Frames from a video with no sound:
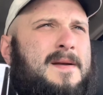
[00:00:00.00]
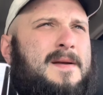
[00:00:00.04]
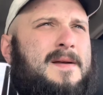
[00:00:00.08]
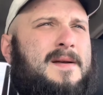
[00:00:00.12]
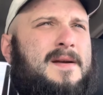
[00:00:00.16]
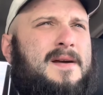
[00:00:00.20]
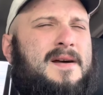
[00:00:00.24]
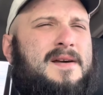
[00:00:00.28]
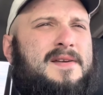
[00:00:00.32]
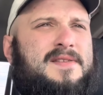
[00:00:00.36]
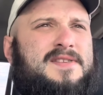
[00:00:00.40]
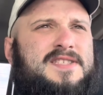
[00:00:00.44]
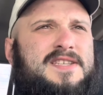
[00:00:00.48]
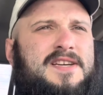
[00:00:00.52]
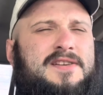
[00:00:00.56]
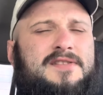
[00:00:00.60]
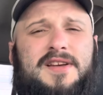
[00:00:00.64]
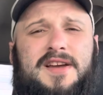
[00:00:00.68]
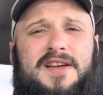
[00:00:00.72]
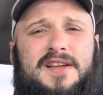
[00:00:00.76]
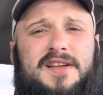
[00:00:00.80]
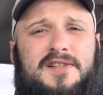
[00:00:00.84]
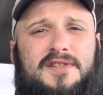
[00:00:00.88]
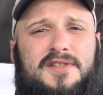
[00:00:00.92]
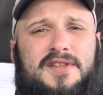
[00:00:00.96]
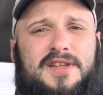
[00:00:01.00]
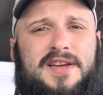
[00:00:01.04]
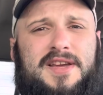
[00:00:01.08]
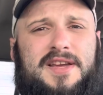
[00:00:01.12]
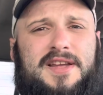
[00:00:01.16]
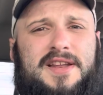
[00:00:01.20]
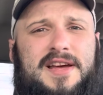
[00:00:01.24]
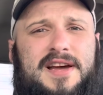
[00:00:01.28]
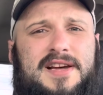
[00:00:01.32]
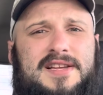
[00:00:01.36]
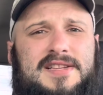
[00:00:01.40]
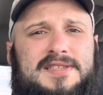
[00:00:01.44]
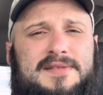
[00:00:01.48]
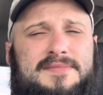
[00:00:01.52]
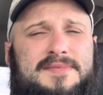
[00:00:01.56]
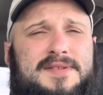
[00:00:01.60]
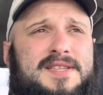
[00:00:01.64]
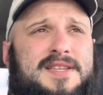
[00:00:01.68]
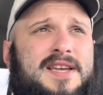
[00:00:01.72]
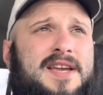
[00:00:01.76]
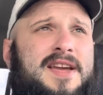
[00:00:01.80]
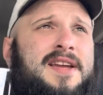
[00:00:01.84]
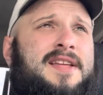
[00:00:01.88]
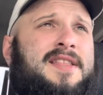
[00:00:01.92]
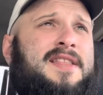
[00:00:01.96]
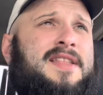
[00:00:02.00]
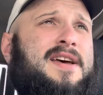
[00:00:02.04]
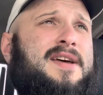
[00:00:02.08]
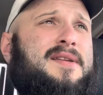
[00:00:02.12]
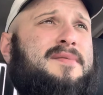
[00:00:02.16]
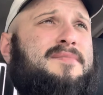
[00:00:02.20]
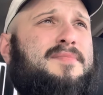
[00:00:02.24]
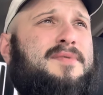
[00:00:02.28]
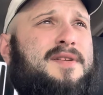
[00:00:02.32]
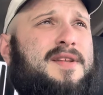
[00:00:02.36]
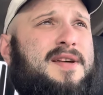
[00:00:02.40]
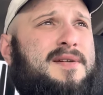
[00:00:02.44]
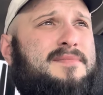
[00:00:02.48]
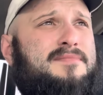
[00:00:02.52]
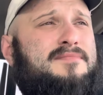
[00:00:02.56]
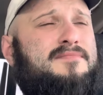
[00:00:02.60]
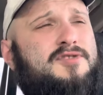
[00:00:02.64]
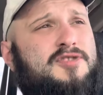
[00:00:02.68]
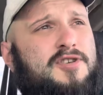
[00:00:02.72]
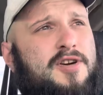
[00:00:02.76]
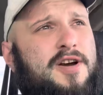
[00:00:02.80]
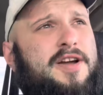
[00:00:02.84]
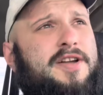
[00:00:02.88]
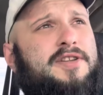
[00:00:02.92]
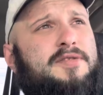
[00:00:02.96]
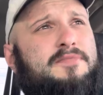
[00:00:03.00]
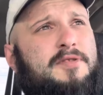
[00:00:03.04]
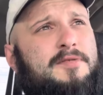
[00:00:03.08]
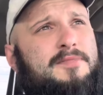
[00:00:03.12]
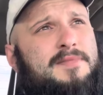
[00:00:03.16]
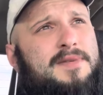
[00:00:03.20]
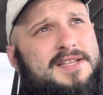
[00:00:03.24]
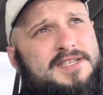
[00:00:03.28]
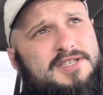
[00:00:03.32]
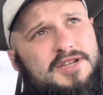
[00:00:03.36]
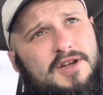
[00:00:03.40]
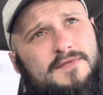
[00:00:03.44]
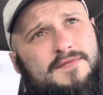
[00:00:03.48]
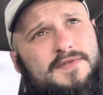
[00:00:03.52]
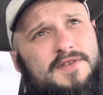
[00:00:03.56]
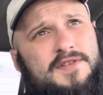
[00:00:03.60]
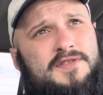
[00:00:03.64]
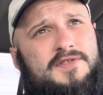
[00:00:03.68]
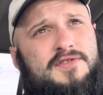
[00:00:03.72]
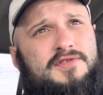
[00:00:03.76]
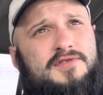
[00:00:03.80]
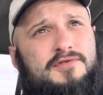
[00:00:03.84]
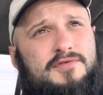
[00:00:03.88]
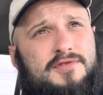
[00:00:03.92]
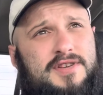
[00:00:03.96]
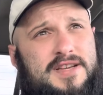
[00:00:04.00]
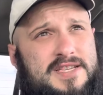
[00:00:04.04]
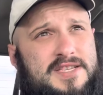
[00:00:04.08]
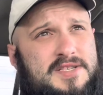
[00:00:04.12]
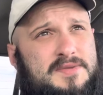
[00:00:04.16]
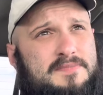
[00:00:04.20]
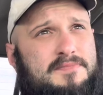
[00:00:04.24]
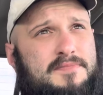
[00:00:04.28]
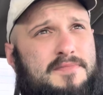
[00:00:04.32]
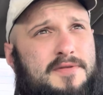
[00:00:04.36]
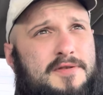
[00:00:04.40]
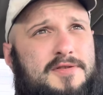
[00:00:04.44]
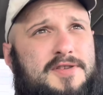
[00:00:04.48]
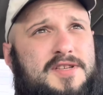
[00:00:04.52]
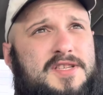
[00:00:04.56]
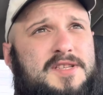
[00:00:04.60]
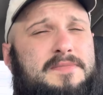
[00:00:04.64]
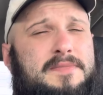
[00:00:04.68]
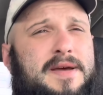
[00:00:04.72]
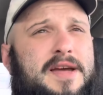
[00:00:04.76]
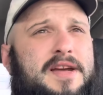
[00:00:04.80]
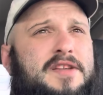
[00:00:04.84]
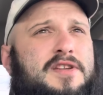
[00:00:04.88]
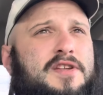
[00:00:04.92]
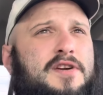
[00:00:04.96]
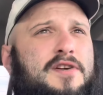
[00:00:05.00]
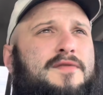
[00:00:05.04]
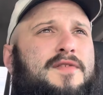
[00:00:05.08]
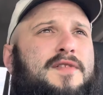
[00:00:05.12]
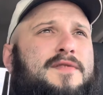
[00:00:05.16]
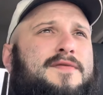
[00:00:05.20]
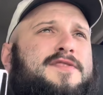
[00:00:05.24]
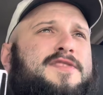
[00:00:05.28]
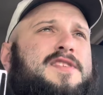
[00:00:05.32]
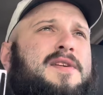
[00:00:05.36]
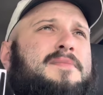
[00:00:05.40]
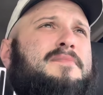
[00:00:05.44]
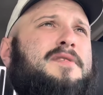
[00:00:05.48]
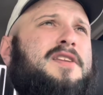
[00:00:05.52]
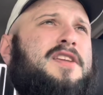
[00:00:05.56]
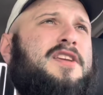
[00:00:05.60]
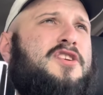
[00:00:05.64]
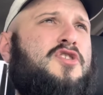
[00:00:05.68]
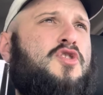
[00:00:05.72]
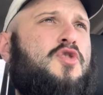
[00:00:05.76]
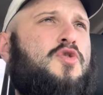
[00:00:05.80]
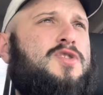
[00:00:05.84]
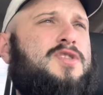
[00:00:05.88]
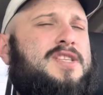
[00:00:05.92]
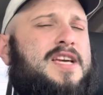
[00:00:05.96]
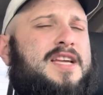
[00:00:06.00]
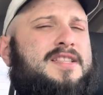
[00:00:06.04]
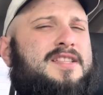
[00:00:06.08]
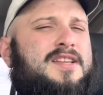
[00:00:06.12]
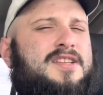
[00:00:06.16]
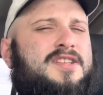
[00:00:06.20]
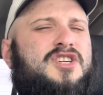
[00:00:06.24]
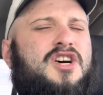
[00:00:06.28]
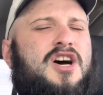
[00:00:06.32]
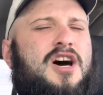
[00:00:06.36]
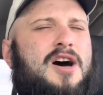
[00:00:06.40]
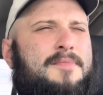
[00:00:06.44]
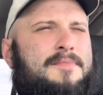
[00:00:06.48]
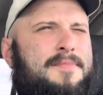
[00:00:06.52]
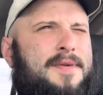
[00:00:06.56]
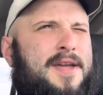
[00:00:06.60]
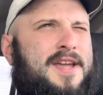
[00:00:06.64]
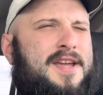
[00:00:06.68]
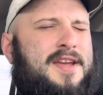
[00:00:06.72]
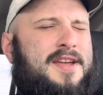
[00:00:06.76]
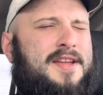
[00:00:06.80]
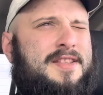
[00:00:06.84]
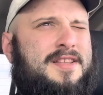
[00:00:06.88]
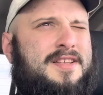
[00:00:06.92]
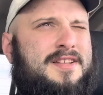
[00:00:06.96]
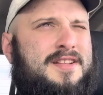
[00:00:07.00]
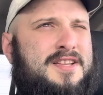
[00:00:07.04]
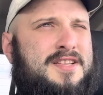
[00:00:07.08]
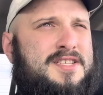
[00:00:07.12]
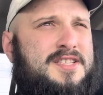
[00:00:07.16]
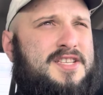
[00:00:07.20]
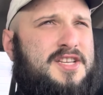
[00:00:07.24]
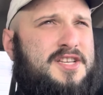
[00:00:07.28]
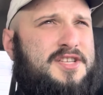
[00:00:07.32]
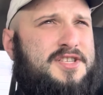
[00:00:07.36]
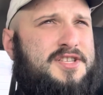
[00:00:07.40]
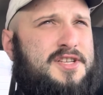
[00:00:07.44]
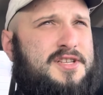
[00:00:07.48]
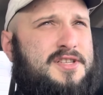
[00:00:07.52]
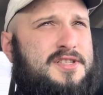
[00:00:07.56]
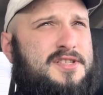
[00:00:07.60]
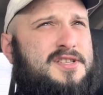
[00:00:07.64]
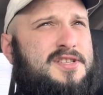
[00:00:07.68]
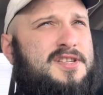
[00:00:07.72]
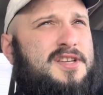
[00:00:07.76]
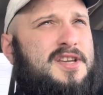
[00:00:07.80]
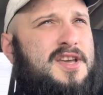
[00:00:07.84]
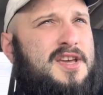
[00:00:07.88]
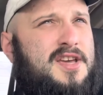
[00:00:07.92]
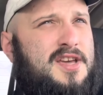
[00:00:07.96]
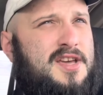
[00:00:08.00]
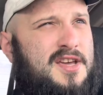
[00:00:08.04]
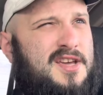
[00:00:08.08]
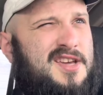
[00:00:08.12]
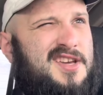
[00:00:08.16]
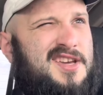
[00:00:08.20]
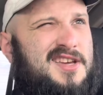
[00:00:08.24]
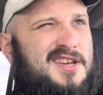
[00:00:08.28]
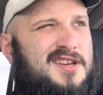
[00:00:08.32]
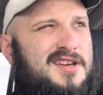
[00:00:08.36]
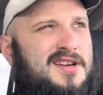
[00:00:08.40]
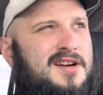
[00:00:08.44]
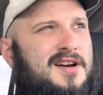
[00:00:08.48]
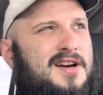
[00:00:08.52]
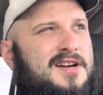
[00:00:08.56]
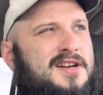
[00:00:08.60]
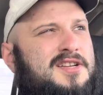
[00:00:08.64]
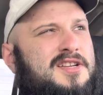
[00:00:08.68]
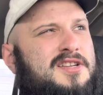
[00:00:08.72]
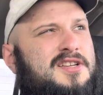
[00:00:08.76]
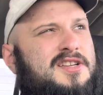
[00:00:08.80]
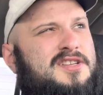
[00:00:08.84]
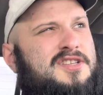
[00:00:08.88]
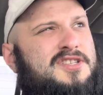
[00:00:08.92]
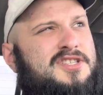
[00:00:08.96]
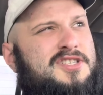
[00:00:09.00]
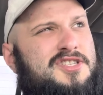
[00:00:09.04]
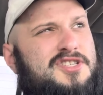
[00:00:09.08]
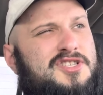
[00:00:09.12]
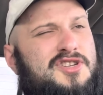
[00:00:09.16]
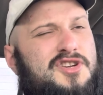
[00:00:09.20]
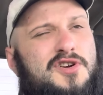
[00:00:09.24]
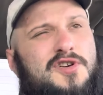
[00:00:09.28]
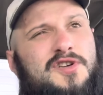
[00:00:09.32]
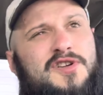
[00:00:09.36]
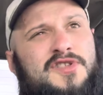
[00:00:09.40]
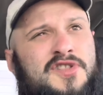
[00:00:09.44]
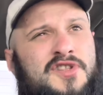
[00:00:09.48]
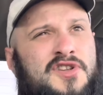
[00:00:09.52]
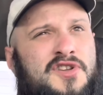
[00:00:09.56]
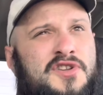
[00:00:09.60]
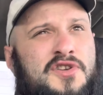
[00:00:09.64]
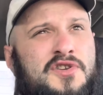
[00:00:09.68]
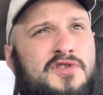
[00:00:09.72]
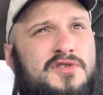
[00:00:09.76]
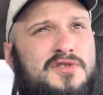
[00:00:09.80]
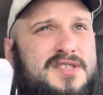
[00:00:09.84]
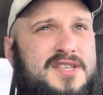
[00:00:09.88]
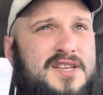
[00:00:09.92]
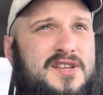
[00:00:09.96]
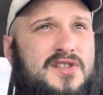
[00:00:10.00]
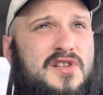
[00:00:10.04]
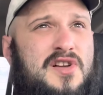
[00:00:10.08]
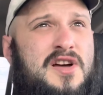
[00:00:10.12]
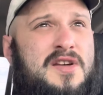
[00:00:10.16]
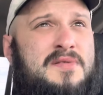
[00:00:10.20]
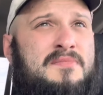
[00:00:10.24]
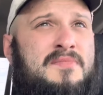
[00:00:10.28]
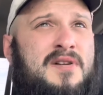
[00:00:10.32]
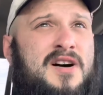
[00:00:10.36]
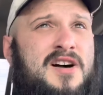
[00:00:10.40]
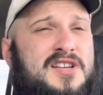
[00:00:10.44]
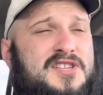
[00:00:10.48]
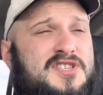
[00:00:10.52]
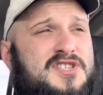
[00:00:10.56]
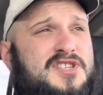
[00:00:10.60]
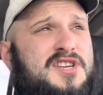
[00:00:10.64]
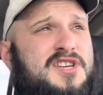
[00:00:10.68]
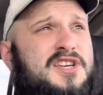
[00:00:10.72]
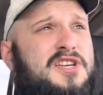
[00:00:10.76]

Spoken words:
I sound like elite as I'm saying that, but I'm trying to put myself into a perspective of somebody who is at the top making the decisions. I just heard in the news Elon Musk.